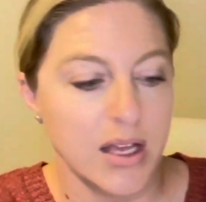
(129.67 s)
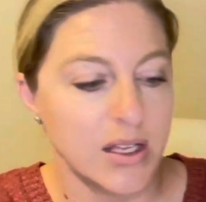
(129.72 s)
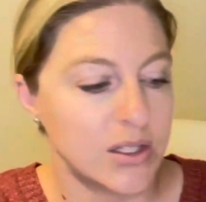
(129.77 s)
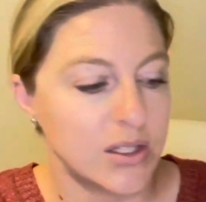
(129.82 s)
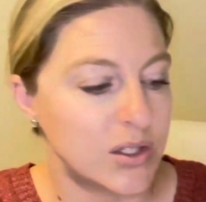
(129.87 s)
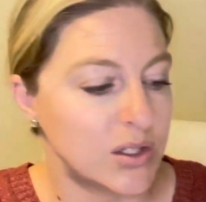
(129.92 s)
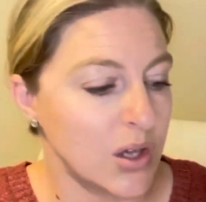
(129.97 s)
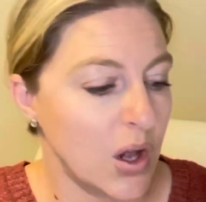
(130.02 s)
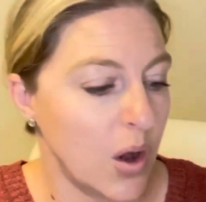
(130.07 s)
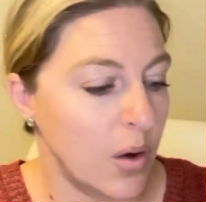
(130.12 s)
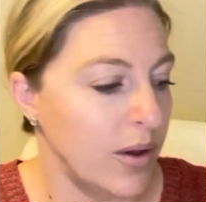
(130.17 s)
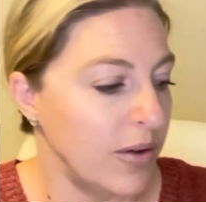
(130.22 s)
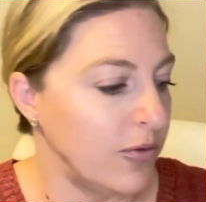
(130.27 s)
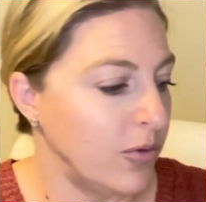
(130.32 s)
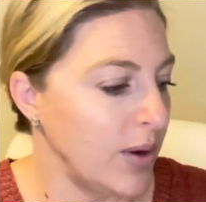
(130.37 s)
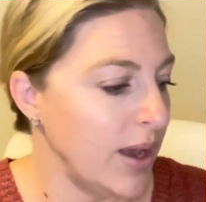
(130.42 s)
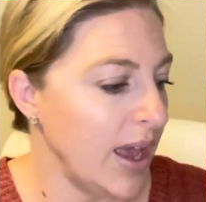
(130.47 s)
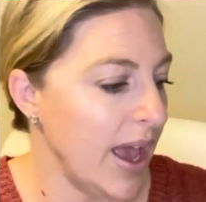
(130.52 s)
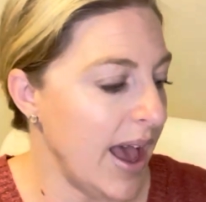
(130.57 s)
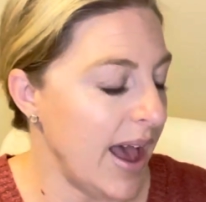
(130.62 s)
So if
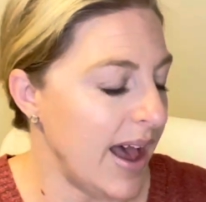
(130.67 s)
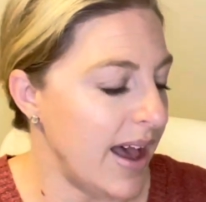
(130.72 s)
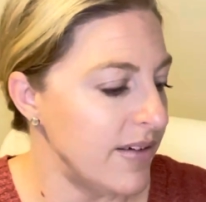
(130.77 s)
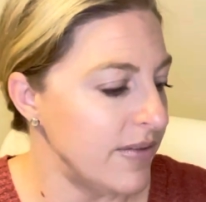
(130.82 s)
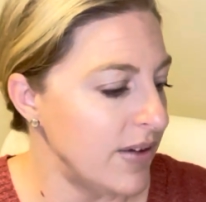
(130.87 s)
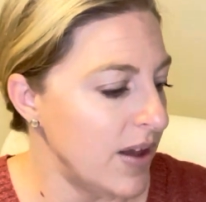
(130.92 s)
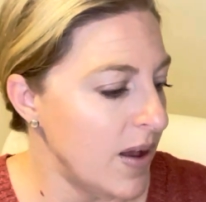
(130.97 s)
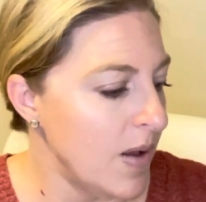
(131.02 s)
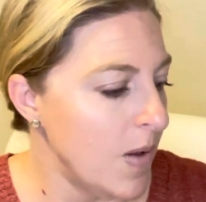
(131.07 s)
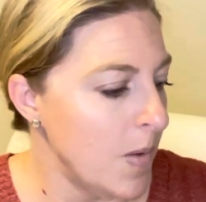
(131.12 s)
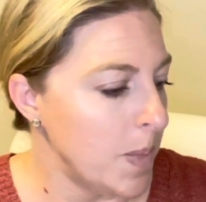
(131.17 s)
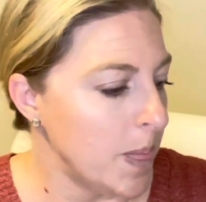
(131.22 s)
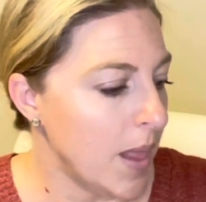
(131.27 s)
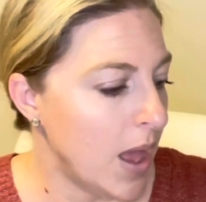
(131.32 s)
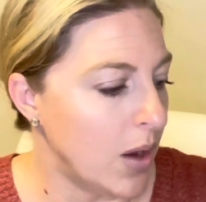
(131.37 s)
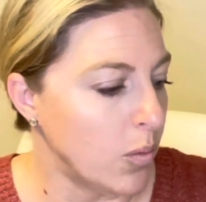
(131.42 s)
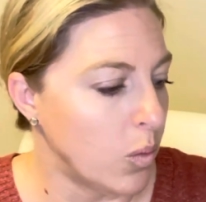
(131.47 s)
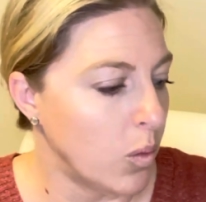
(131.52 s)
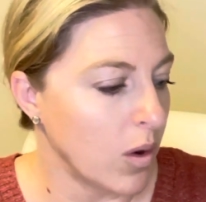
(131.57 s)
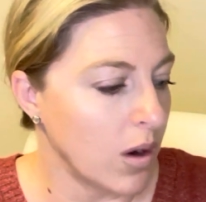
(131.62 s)
we have
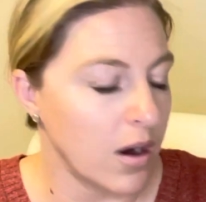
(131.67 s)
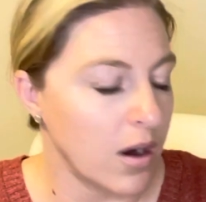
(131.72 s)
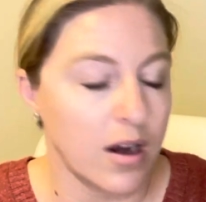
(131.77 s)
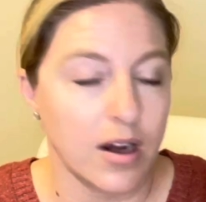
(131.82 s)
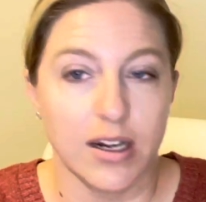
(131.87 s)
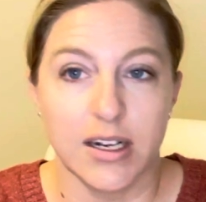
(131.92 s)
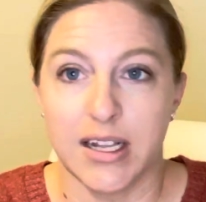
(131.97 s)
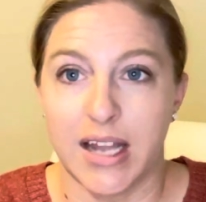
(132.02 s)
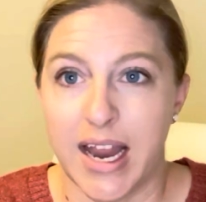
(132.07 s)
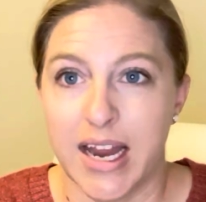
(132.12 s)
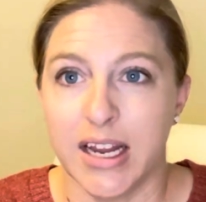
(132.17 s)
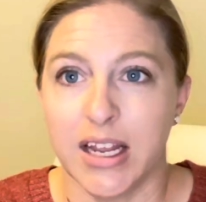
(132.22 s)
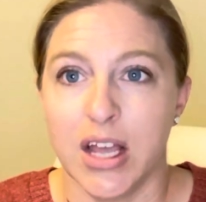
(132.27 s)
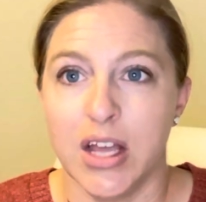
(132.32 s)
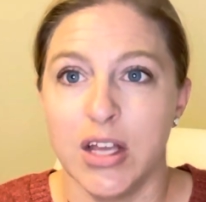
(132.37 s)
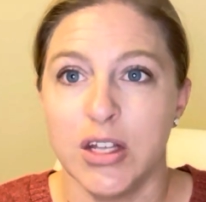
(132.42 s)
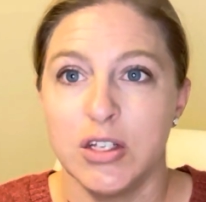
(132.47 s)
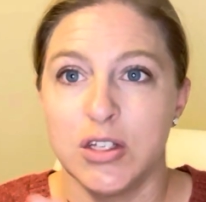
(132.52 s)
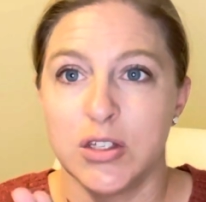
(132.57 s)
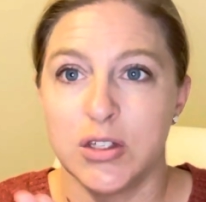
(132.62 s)
a word like
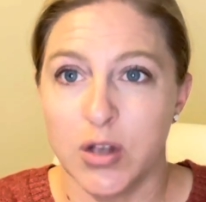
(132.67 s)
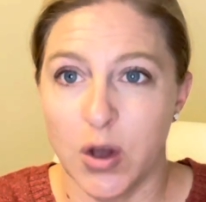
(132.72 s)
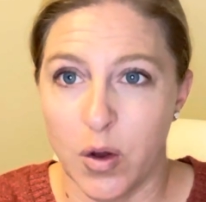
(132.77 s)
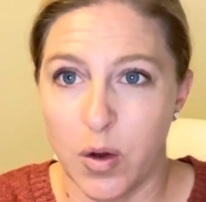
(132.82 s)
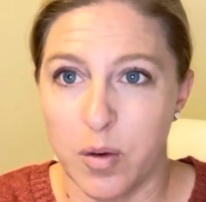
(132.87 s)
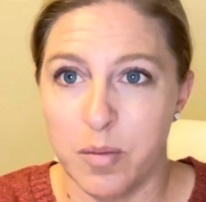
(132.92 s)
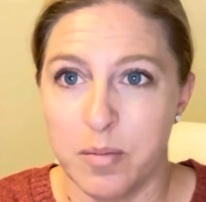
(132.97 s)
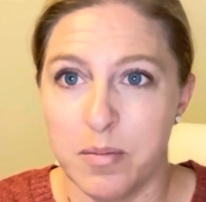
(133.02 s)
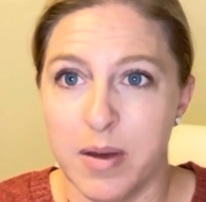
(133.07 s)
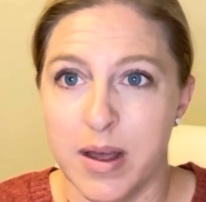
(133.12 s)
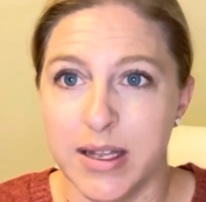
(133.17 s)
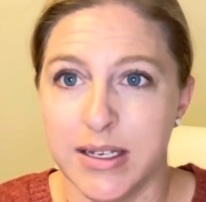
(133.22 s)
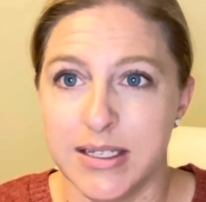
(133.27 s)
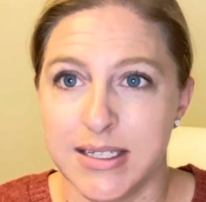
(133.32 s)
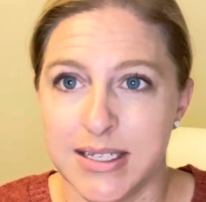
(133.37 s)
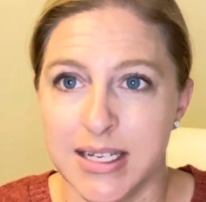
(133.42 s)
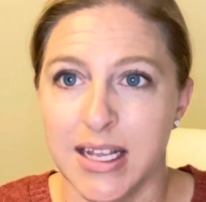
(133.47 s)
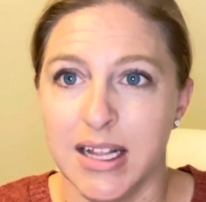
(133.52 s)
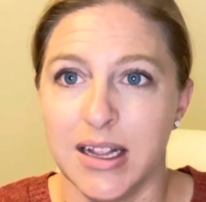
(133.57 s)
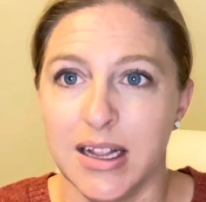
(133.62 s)

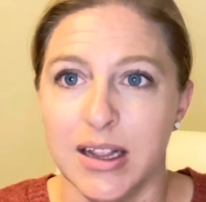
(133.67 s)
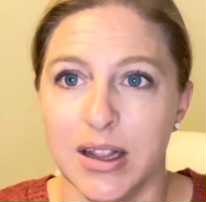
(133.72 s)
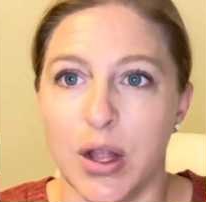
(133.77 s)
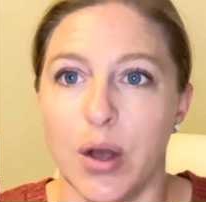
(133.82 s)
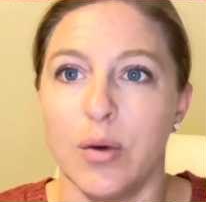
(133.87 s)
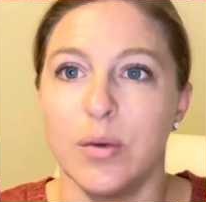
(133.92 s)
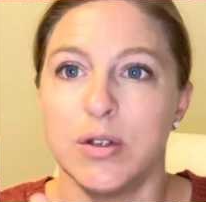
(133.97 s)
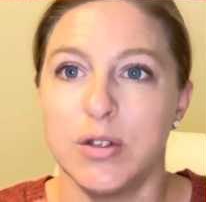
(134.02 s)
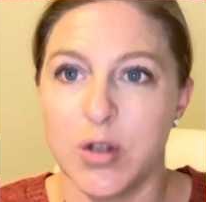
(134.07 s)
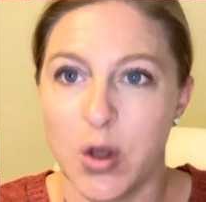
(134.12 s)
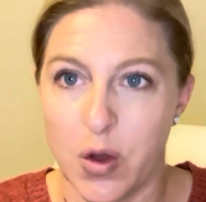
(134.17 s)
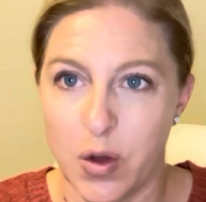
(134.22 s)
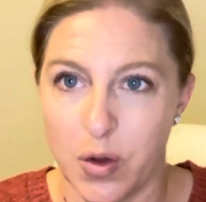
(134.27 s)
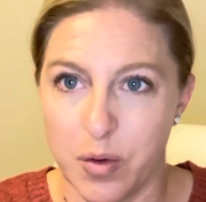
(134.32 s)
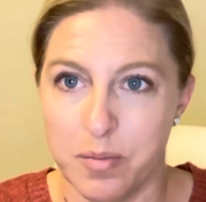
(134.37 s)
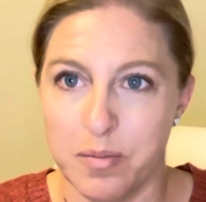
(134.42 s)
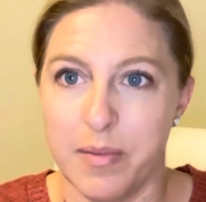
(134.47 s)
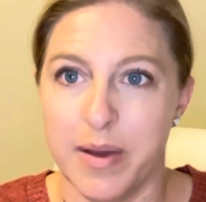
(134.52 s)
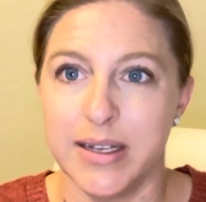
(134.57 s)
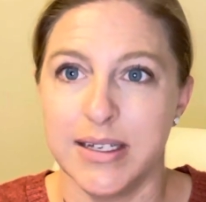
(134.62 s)
tomatillo,
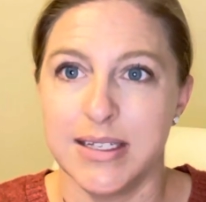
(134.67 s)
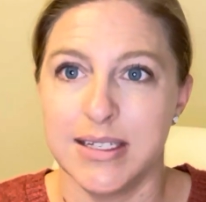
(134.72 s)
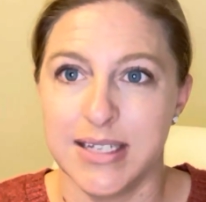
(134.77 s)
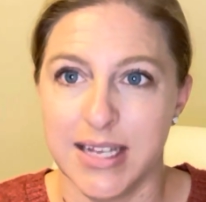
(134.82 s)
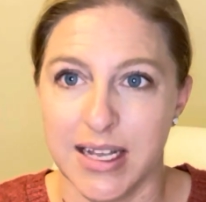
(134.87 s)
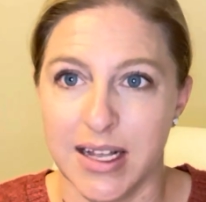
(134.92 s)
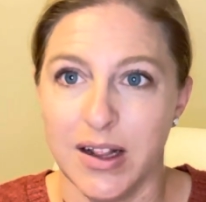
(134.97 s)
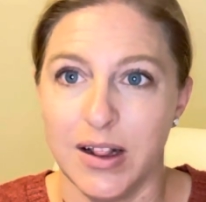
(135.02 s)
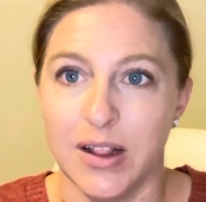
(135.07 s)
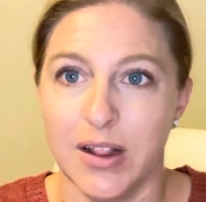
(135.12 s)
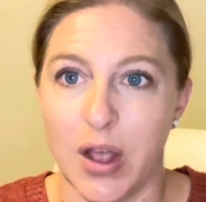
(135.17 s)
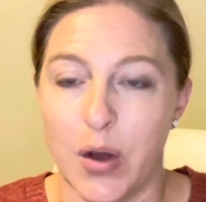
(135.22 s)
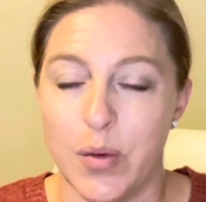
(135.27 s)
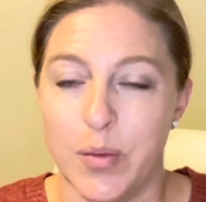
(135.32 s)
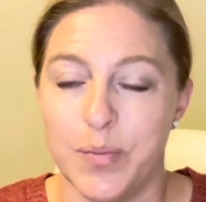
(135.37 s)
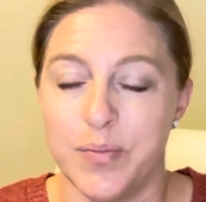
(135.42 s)
tomatillo,